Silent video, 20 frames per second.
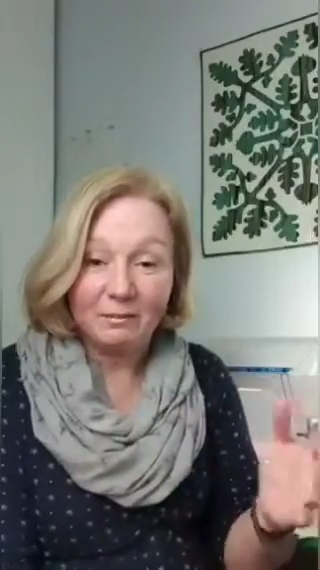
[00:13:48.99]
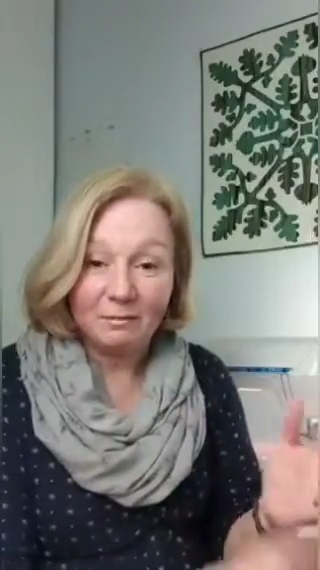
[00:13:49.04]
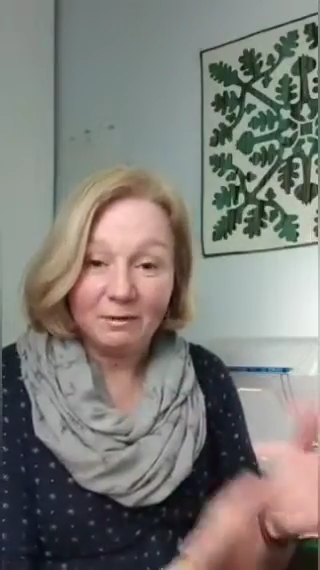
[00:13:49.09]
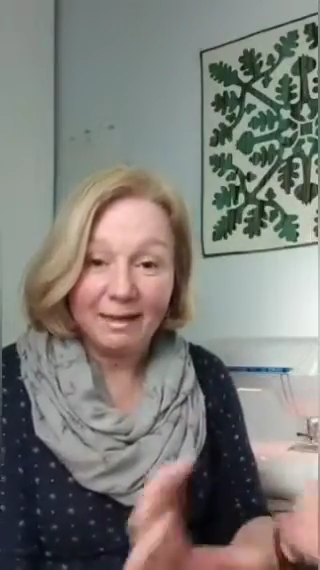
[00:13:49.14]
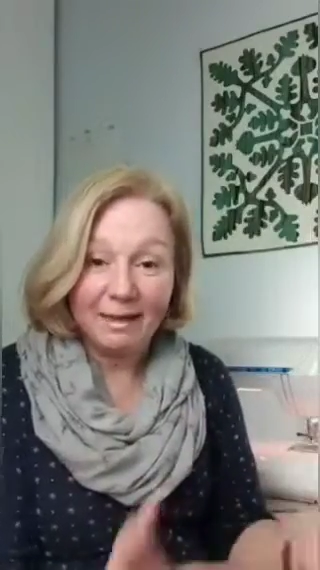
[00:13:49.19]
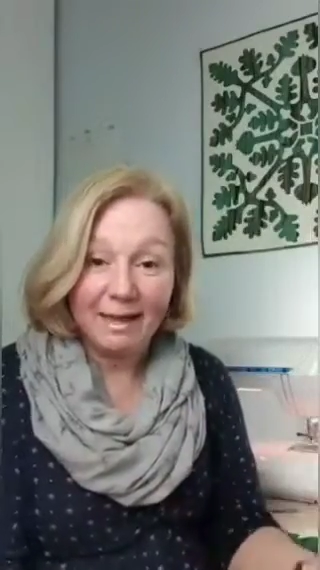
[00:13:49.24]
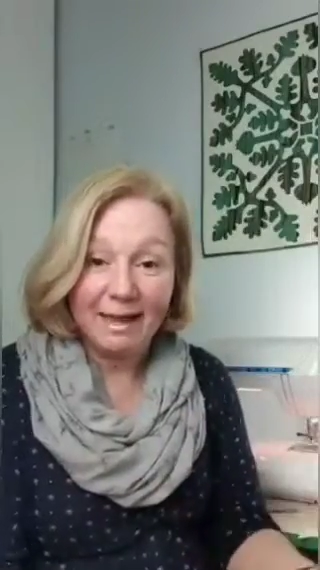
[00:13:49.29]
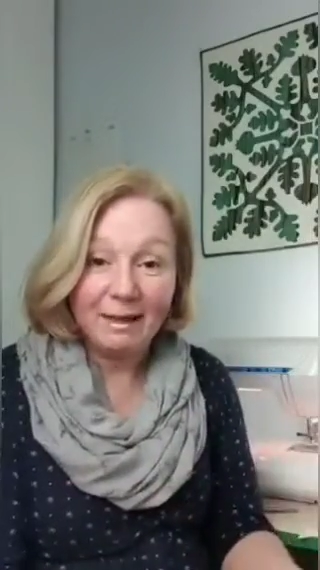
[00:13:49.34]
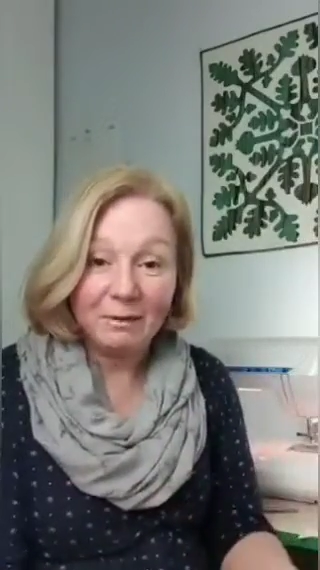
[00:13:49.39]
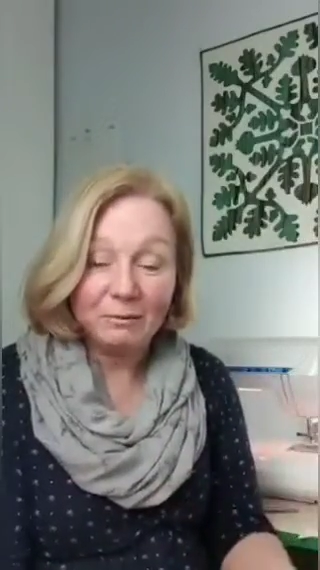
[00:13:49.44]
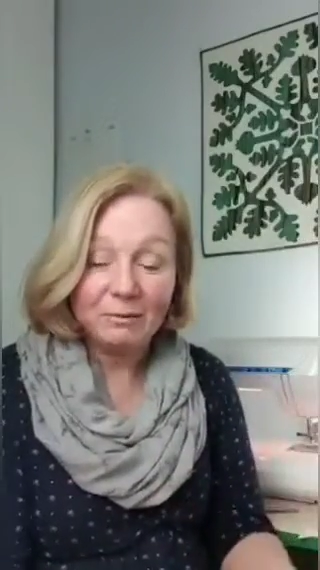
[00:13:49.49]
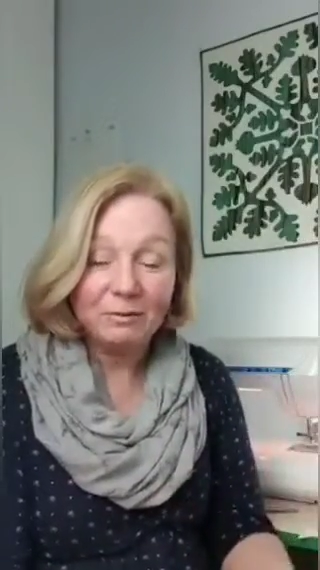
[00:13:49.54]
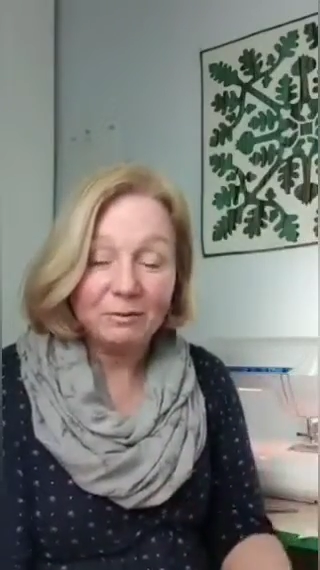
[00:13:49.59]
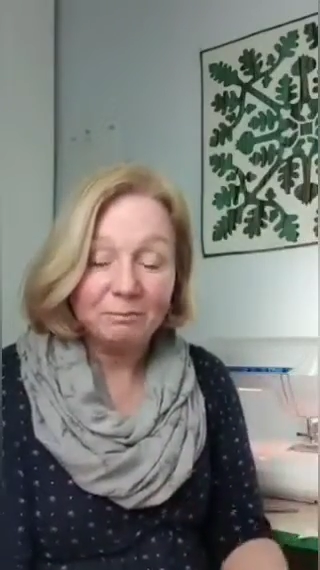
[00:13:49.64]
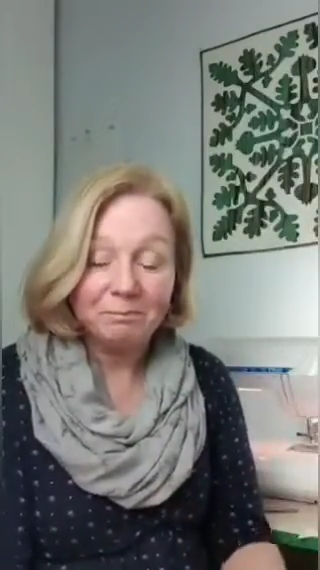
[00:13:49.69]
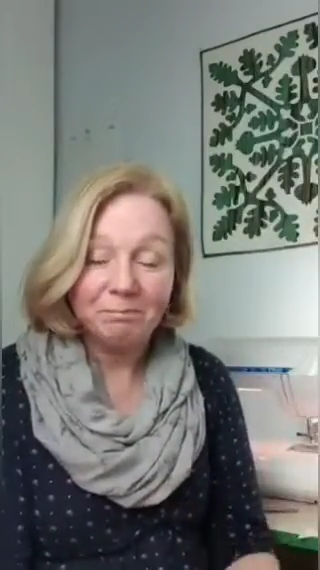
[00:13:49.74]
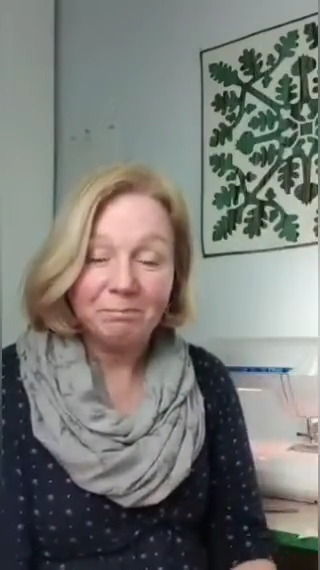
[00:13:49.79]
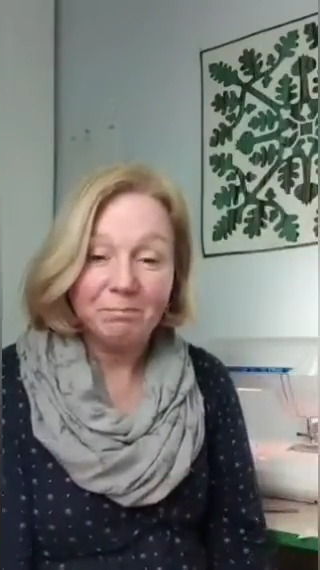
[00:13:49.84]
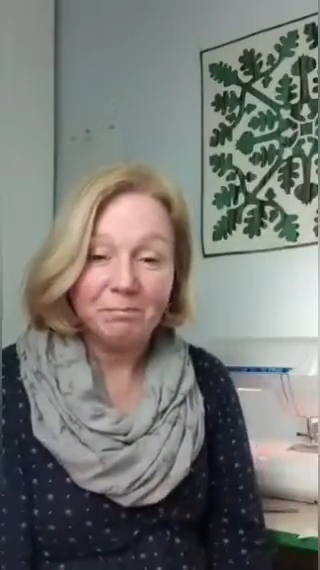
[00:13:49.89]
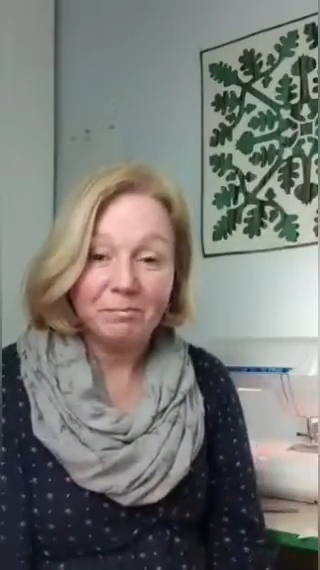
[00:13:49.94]
layout,
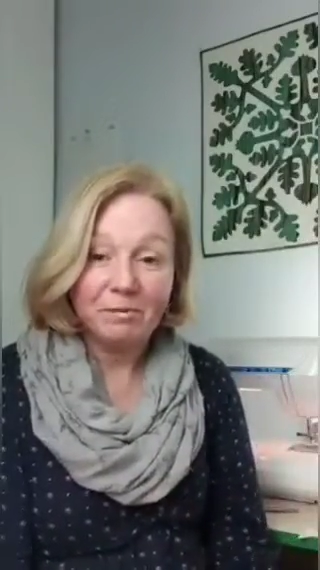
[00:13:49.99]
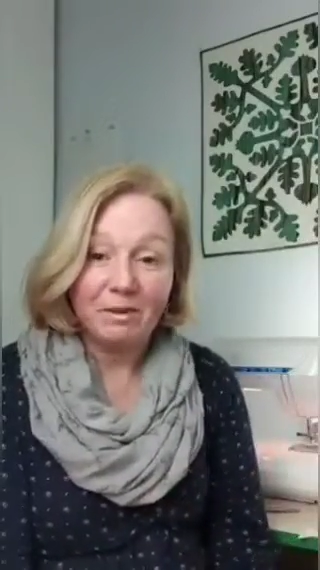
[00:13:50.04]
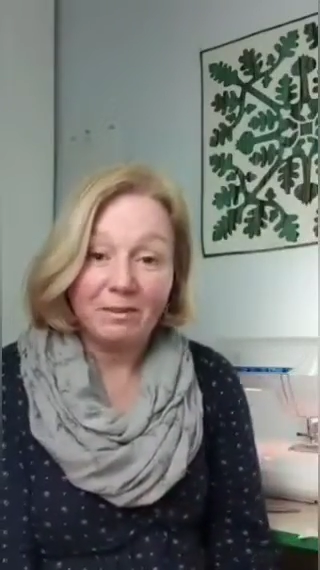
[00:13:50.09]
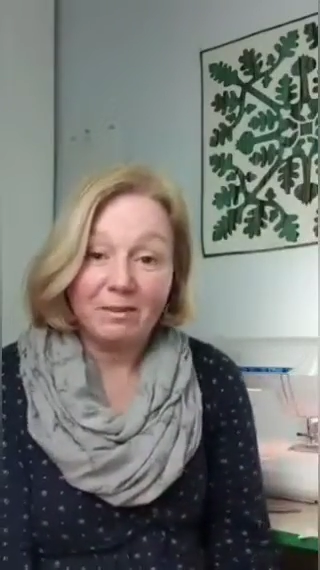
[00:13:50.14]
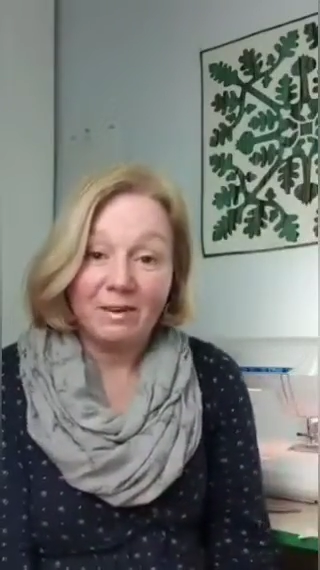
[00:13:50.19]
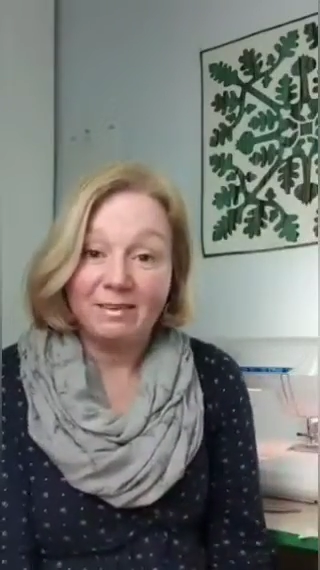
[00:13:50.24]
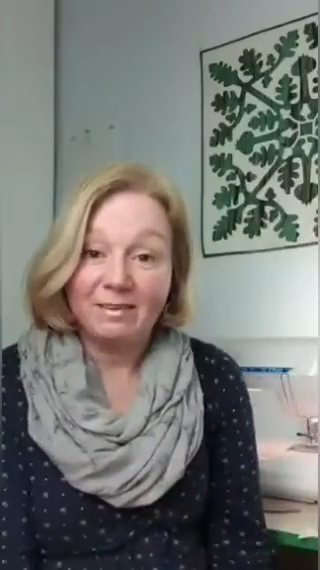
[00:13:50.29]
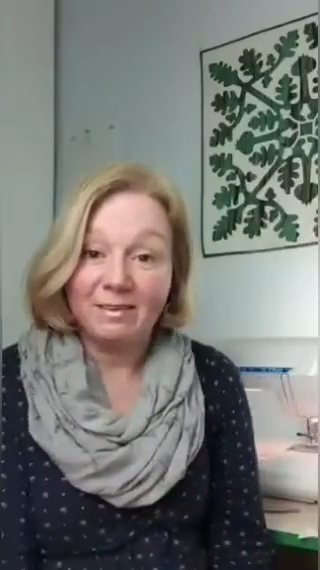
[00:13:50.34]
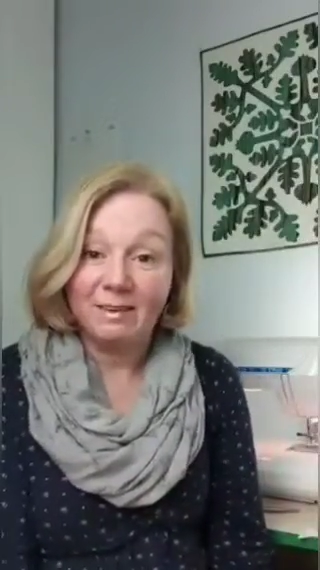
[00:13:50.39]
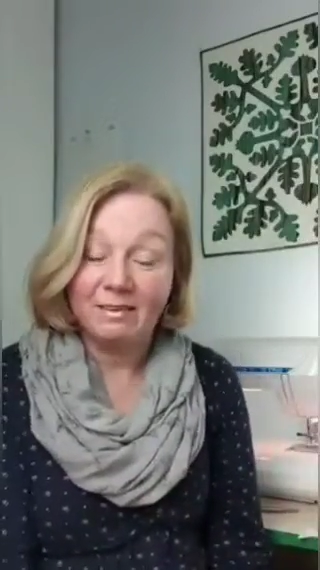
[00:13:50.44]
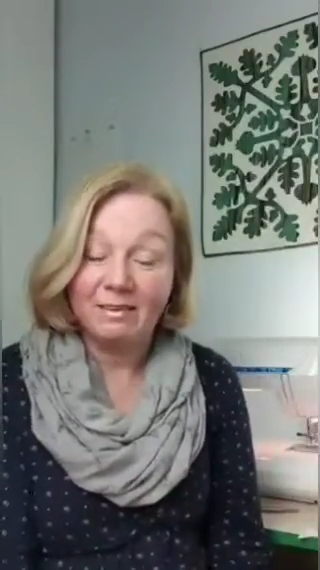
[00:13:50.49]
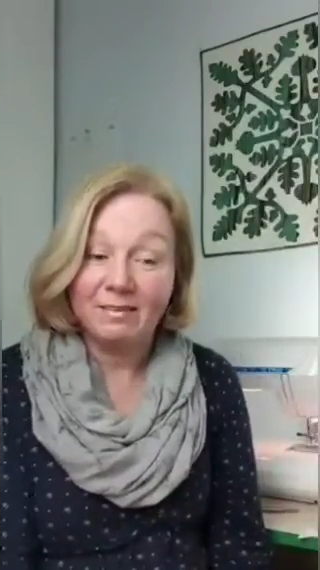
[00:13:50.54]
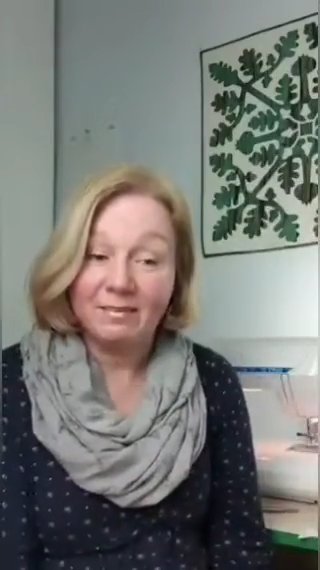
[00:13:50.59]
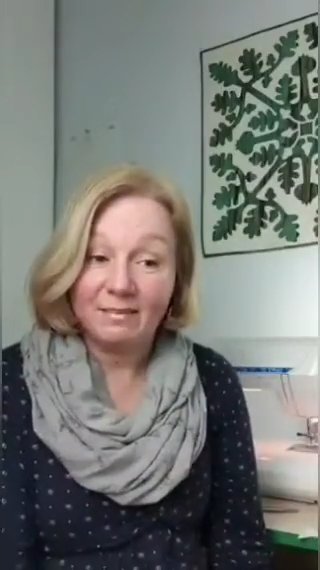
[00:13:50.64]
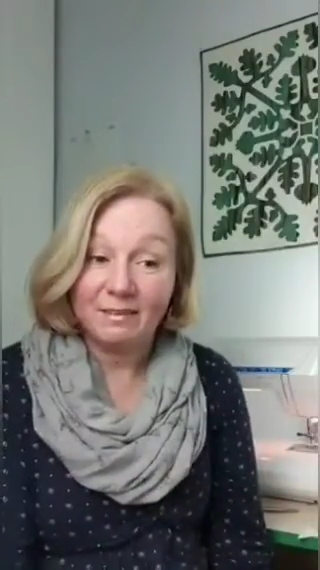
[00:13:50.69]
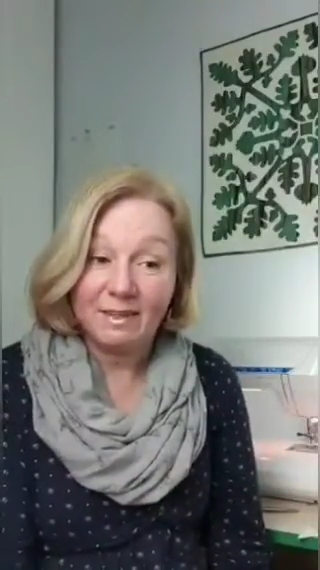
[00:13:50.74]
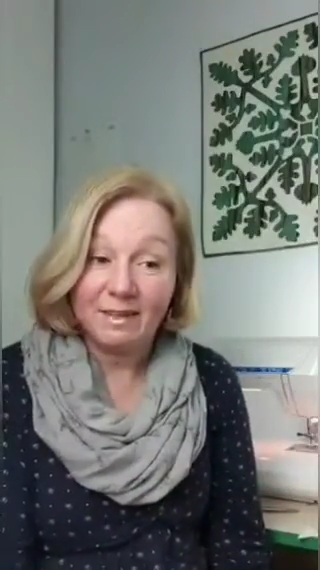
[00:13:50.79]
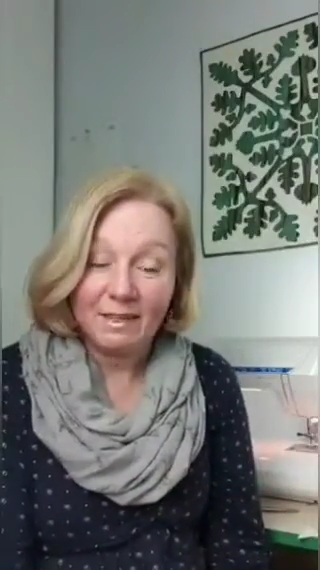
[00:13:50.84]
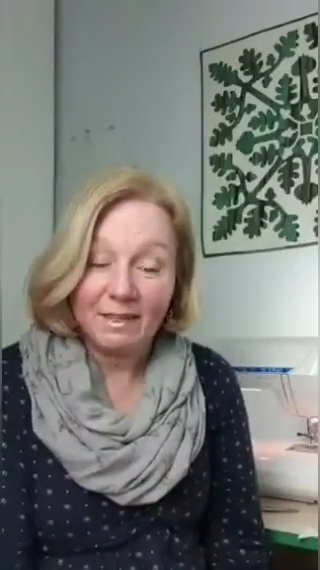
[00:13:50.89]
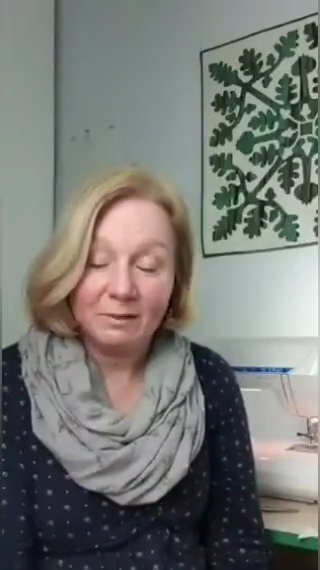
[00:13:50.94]
because I did
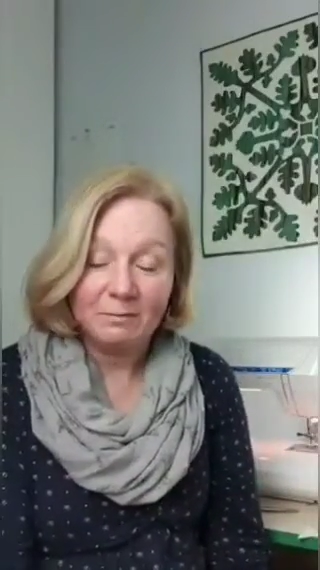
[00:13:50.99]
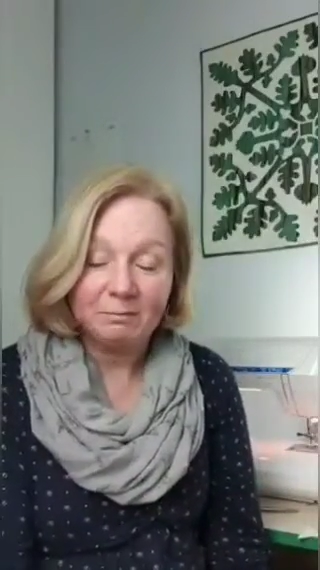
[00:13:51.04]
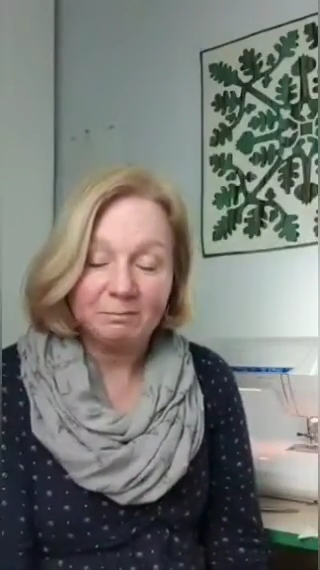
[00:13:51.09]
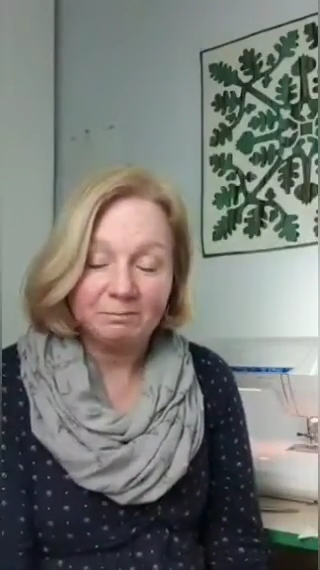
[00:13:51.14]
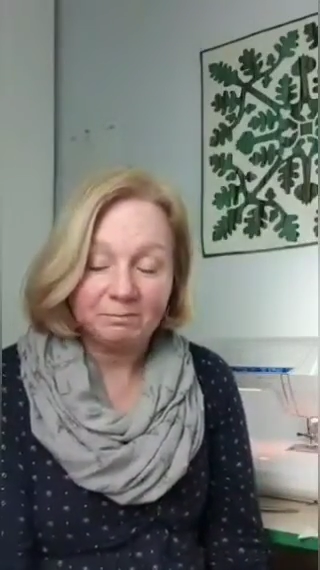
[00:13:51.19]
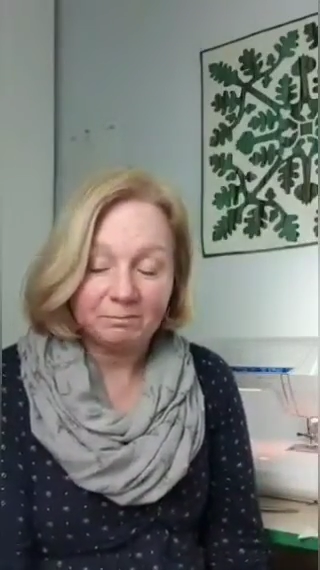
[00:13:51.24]
see